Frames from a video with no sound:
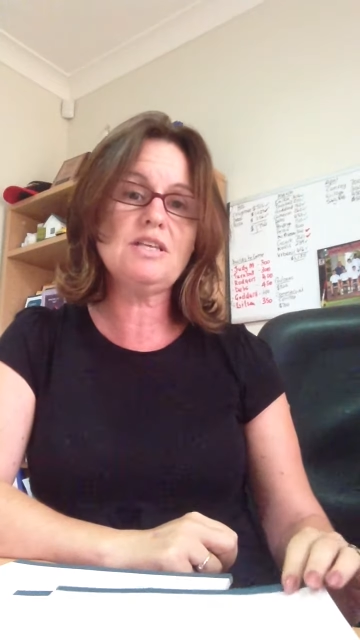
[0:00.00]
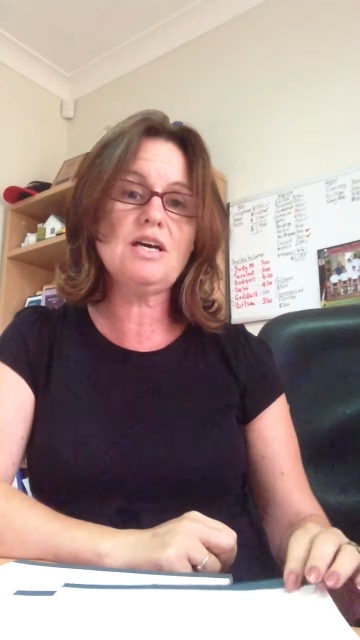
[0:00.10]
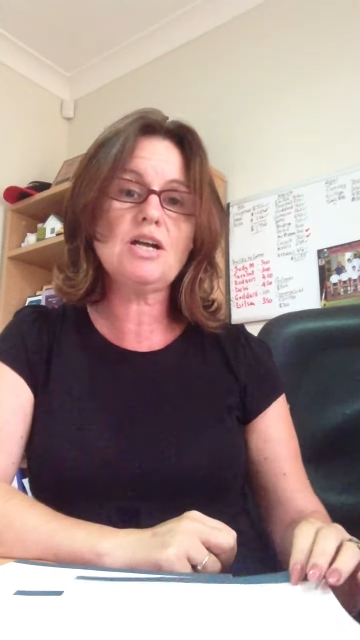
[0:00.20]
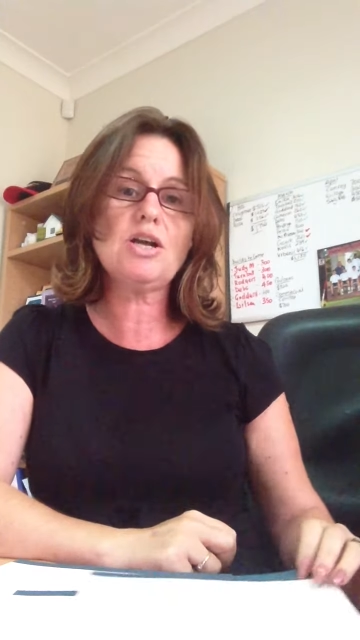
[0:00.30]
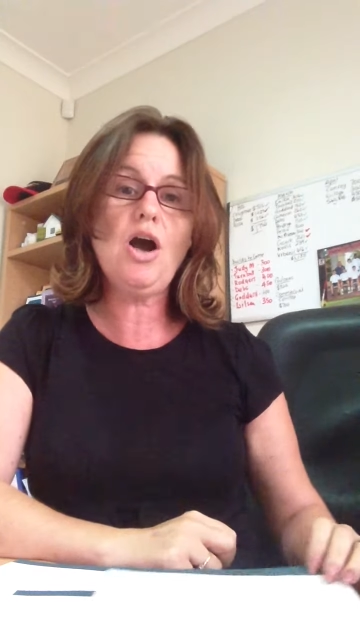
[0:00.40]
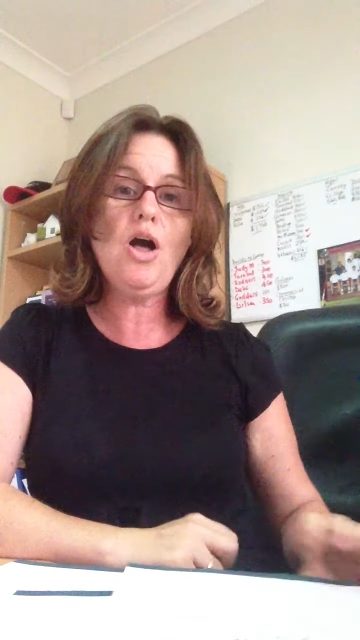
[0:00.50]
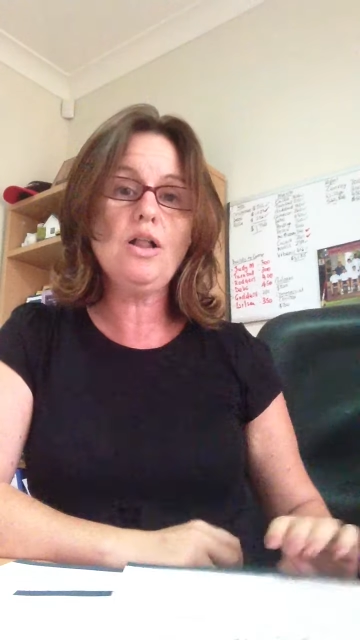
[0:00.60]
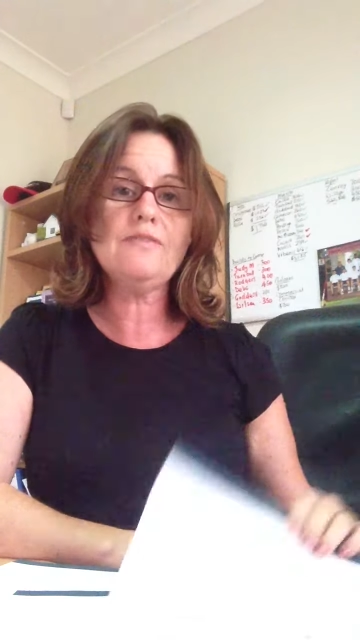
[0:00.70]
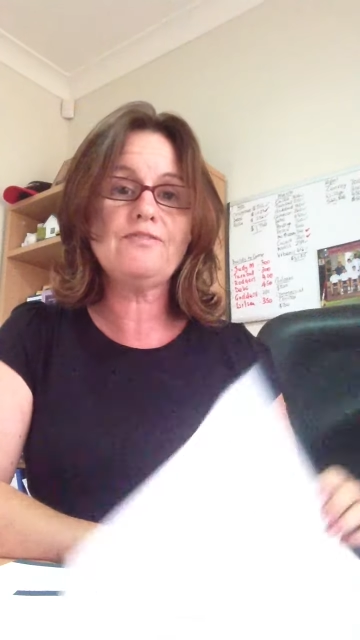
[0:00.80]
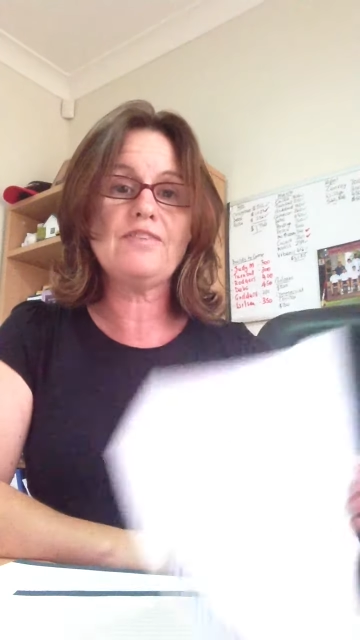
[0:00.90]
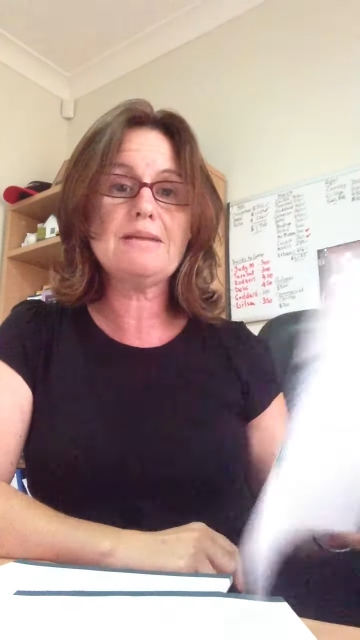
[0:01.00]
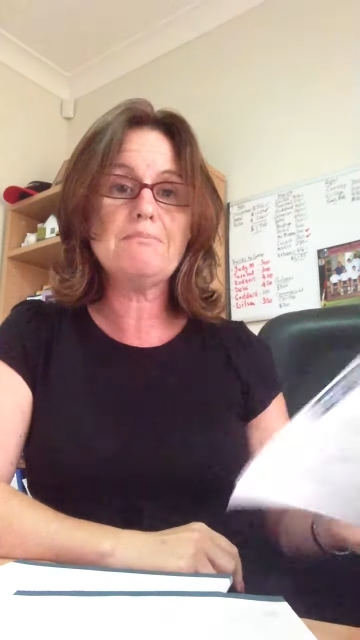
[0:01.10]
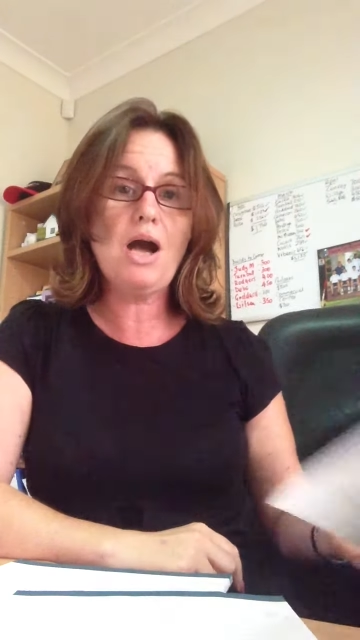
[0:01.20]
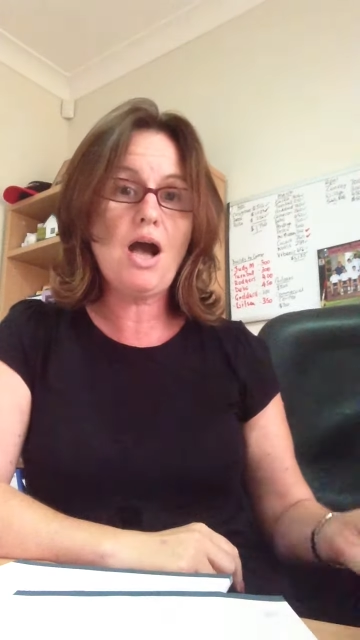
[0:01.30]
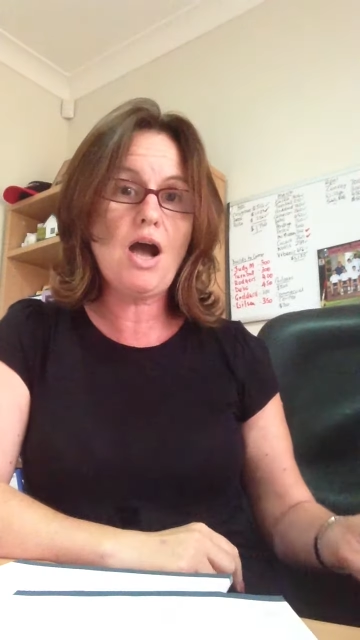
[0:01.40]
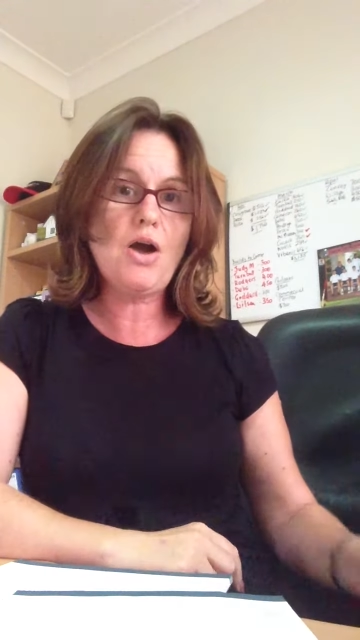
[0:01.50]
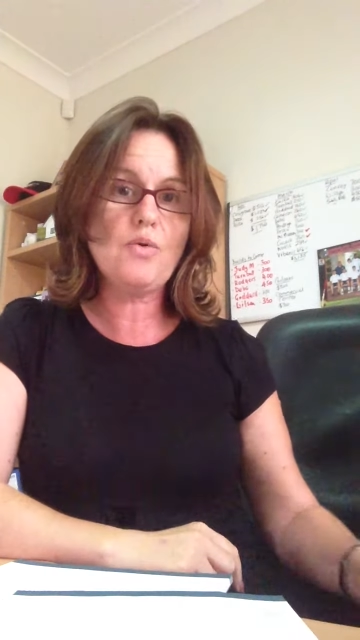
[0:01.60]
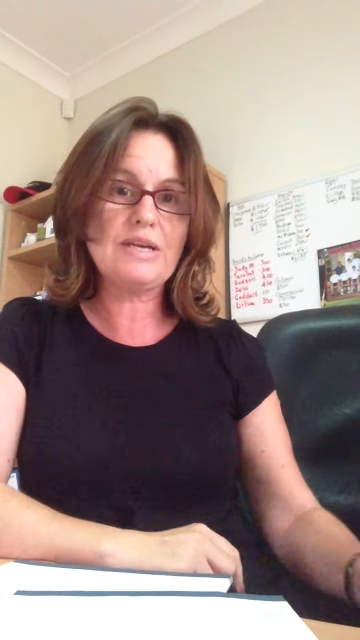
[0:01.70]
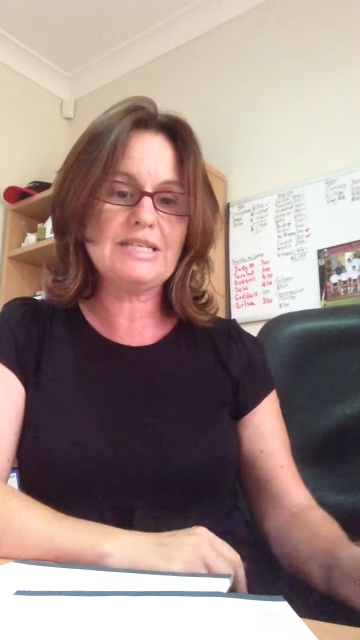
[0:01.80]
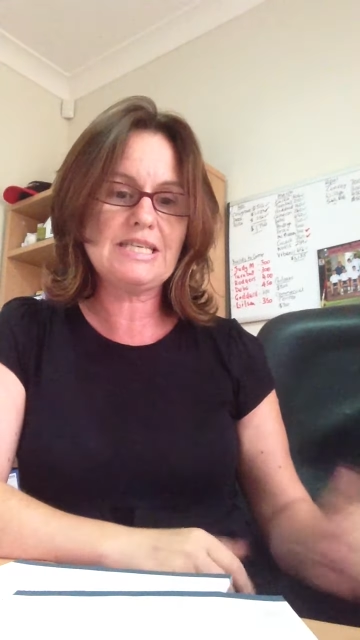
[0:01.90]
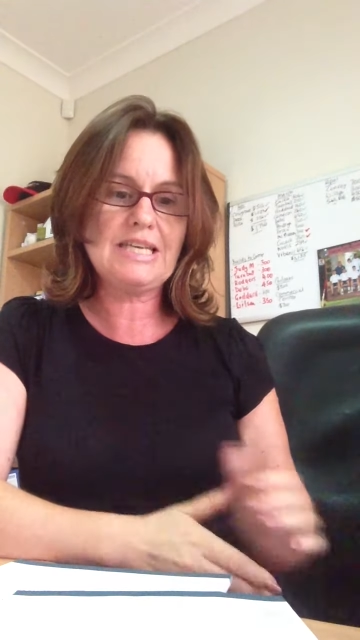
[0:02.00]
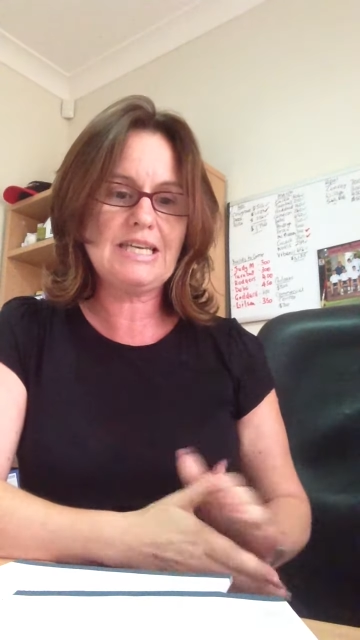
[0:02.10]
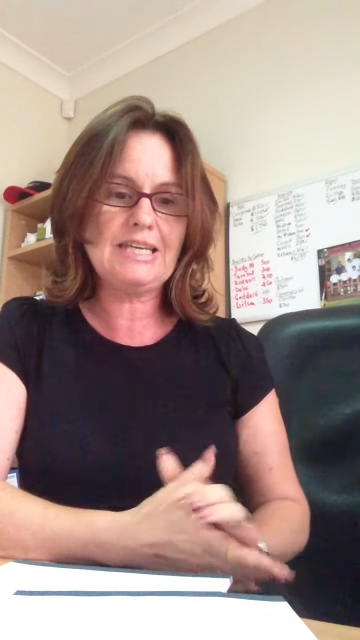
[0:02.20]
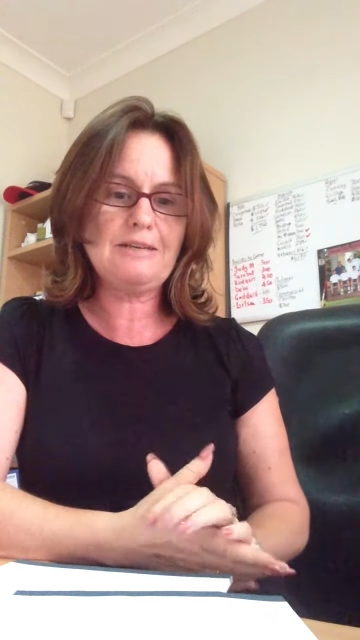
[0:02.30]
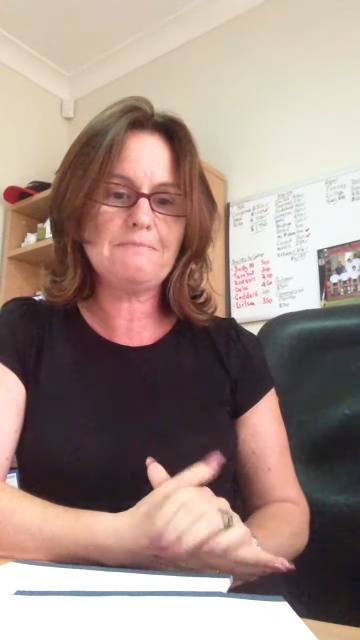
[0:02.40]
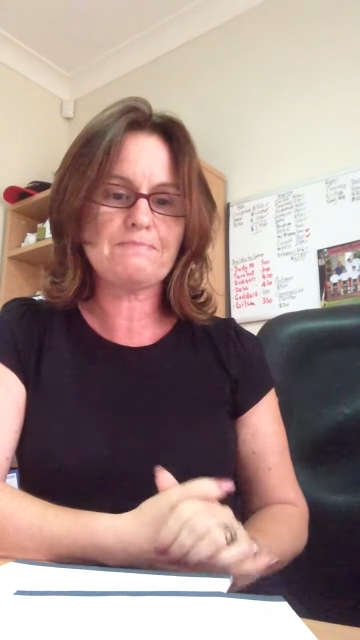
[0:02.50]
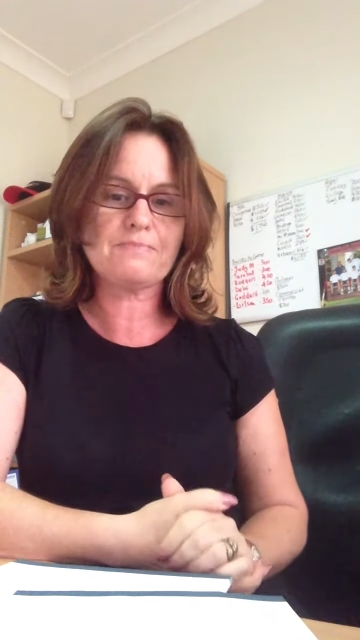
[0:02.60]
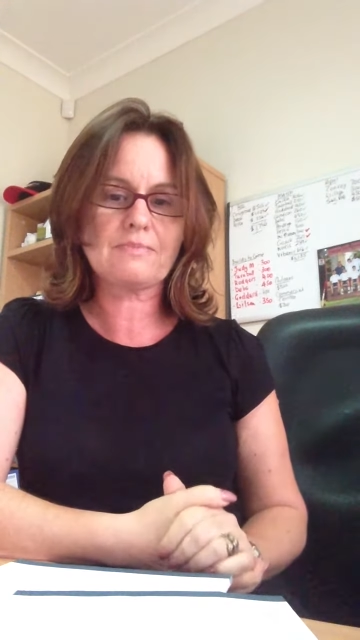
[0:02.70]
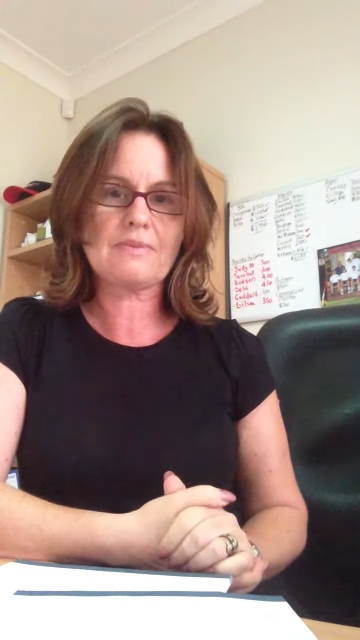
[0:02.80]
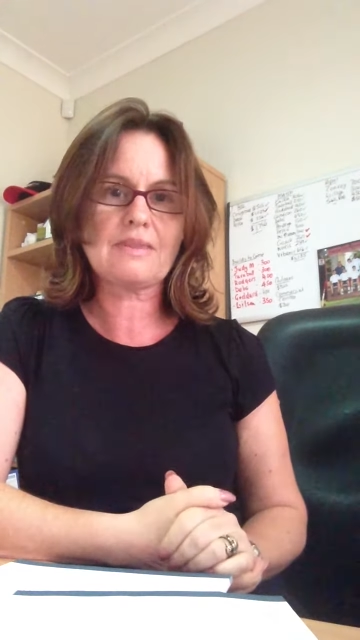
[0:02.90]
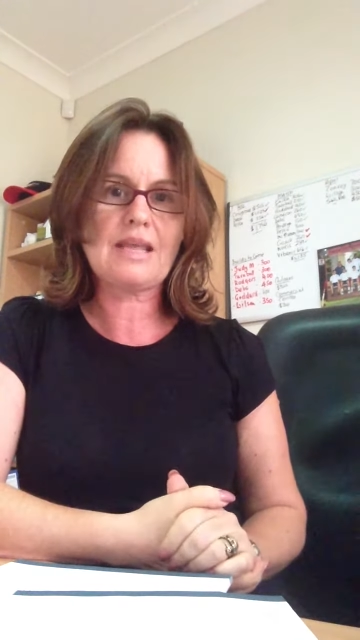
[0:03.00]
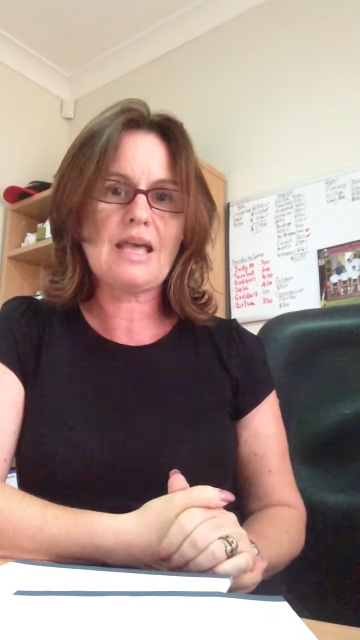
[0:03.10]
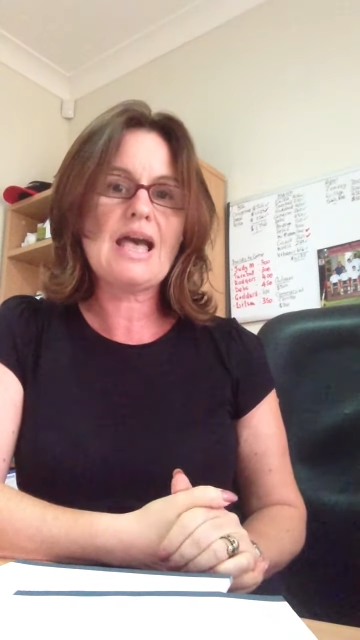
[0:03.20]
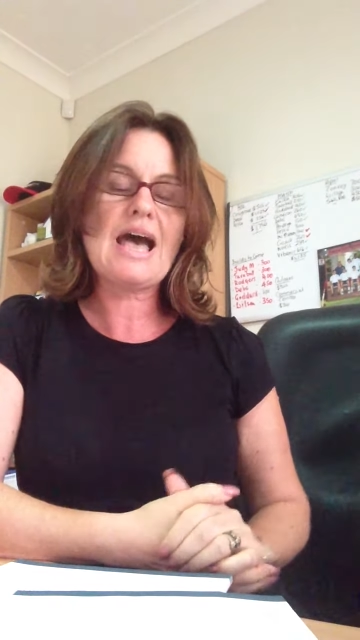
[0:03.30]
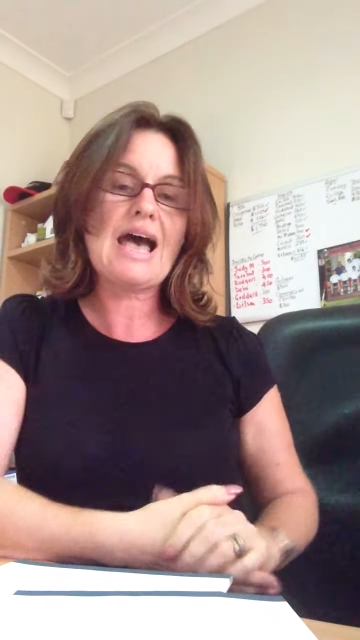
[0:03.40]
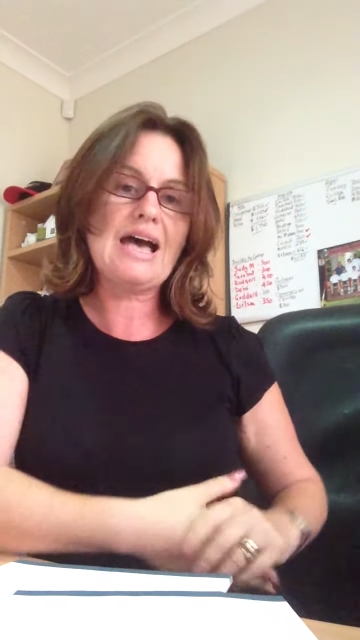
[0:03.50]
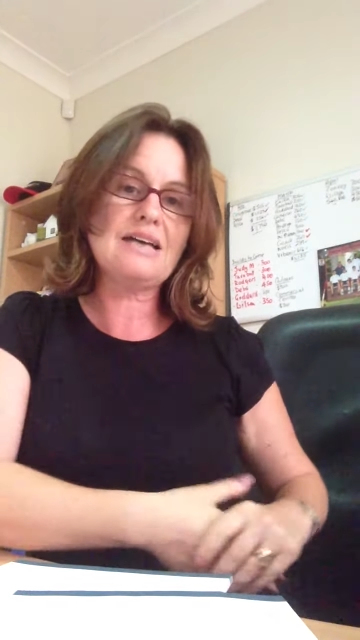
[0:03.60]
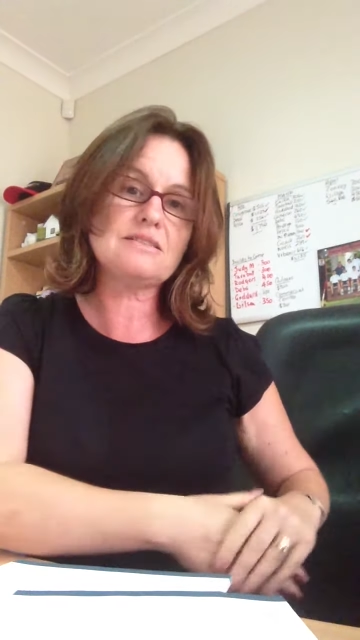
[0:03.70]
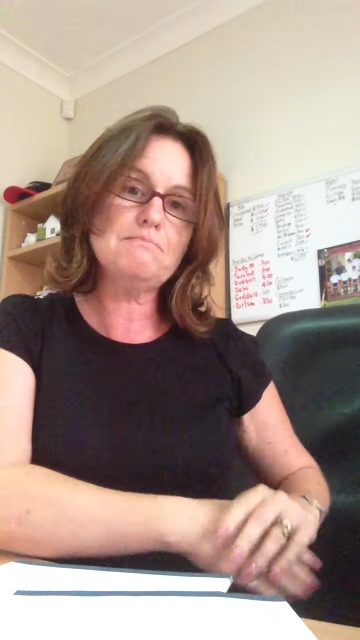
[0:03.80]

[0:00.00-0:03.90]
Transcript: the golfing Murray D. As